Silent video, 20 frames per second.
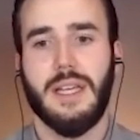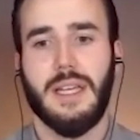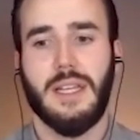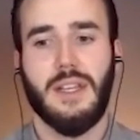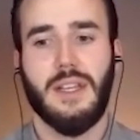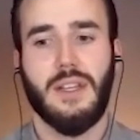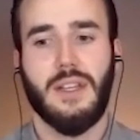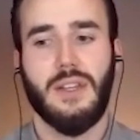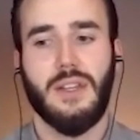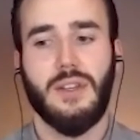
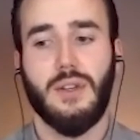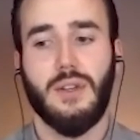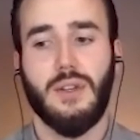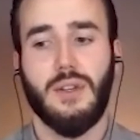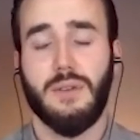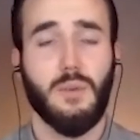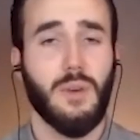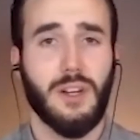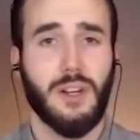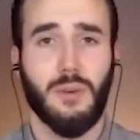
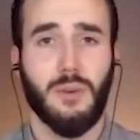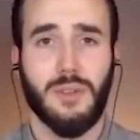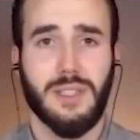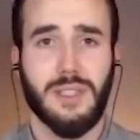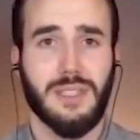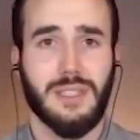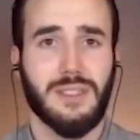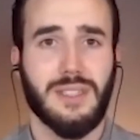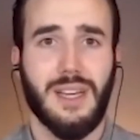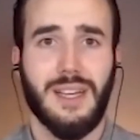if you want to go into
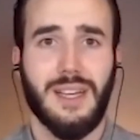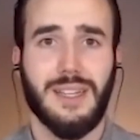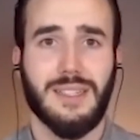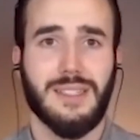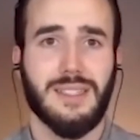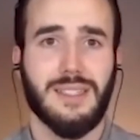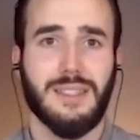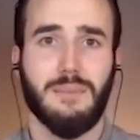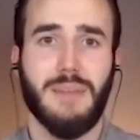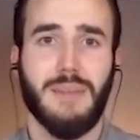the
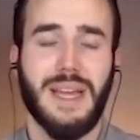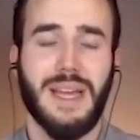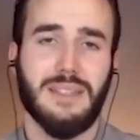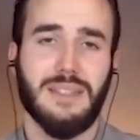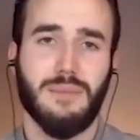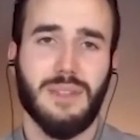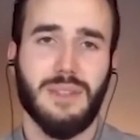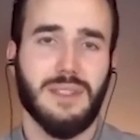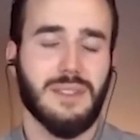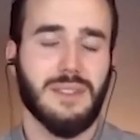science, it's amazing
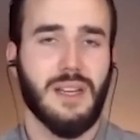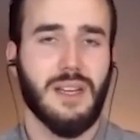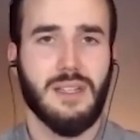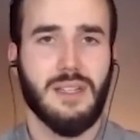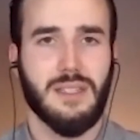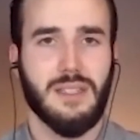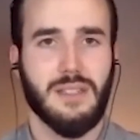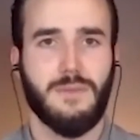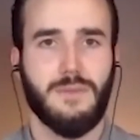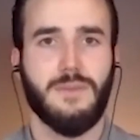because
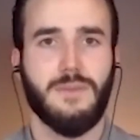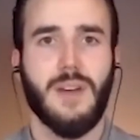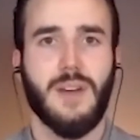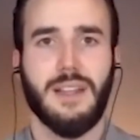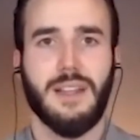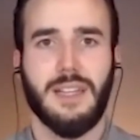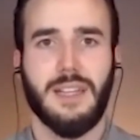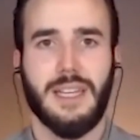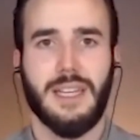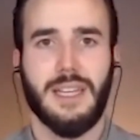science is
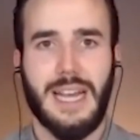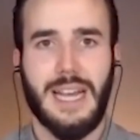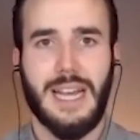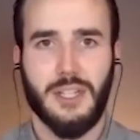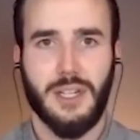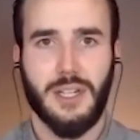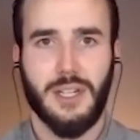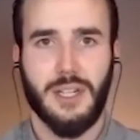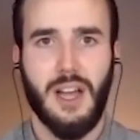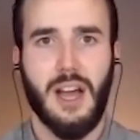finally
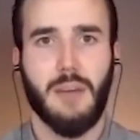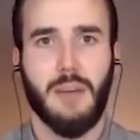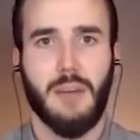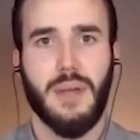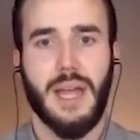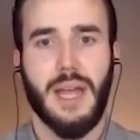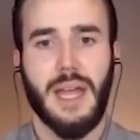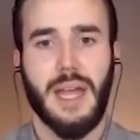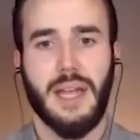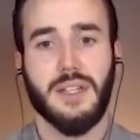catching up
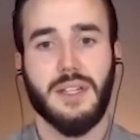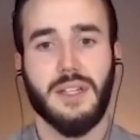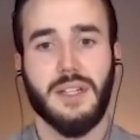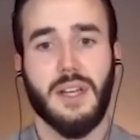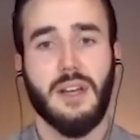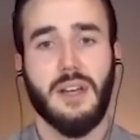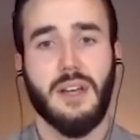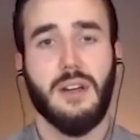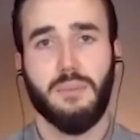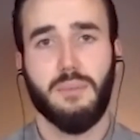and
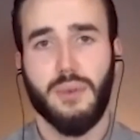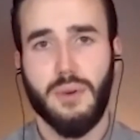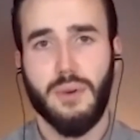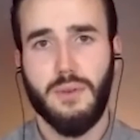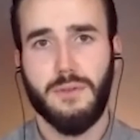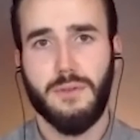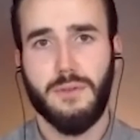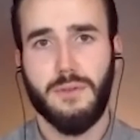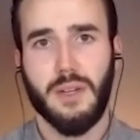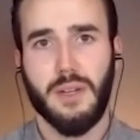
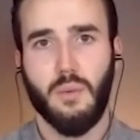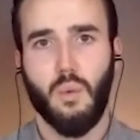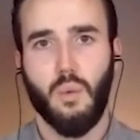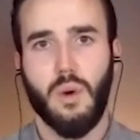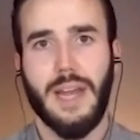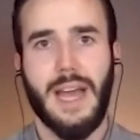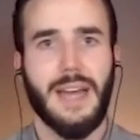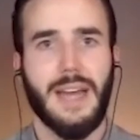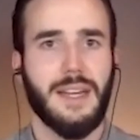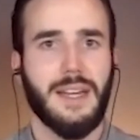proving
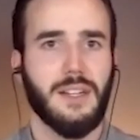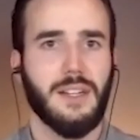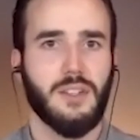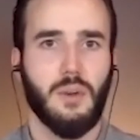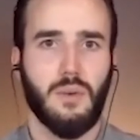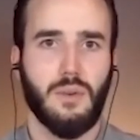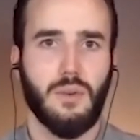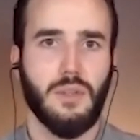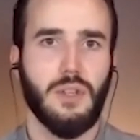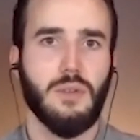what
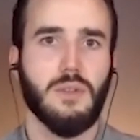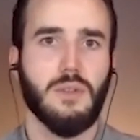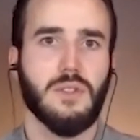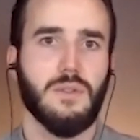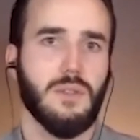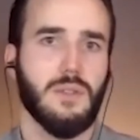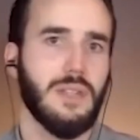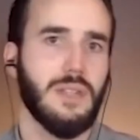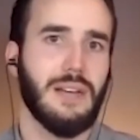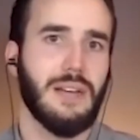anecdotal use
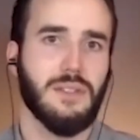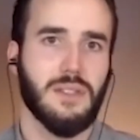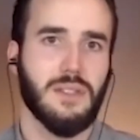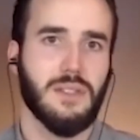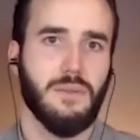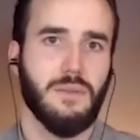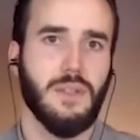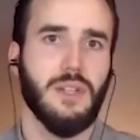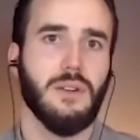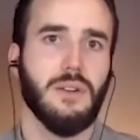for thousands
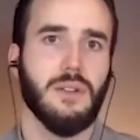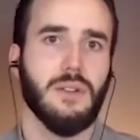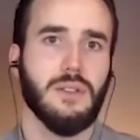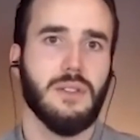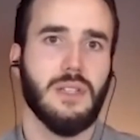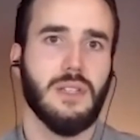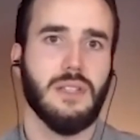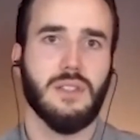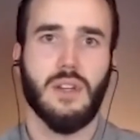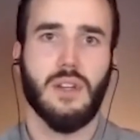of years
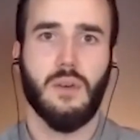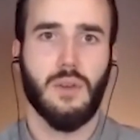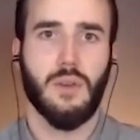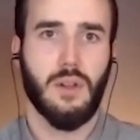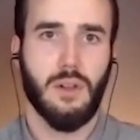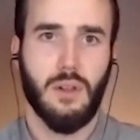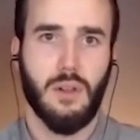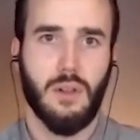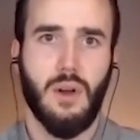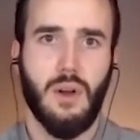has known
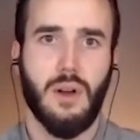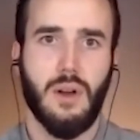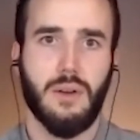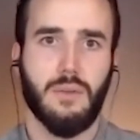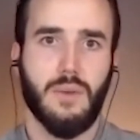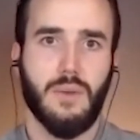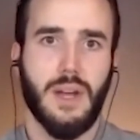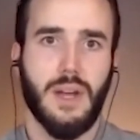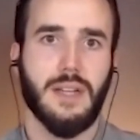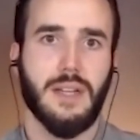all along,
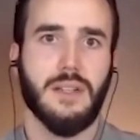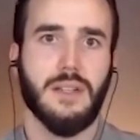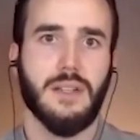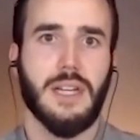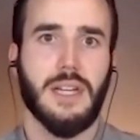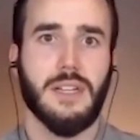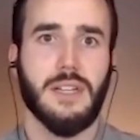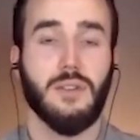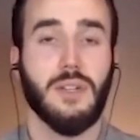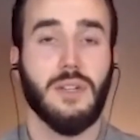right,
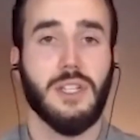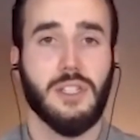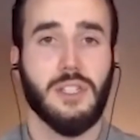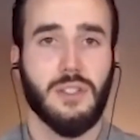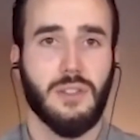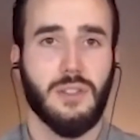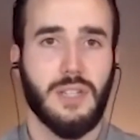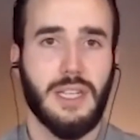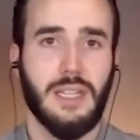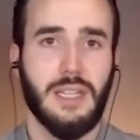in
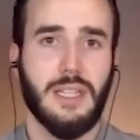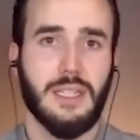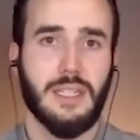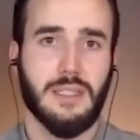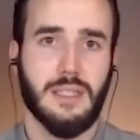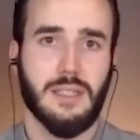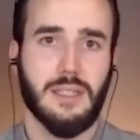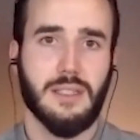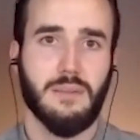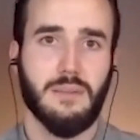traditional healing
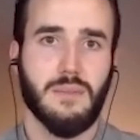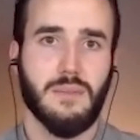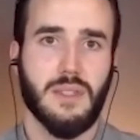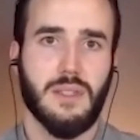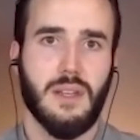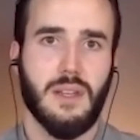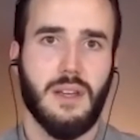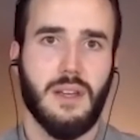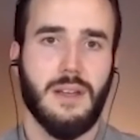systems.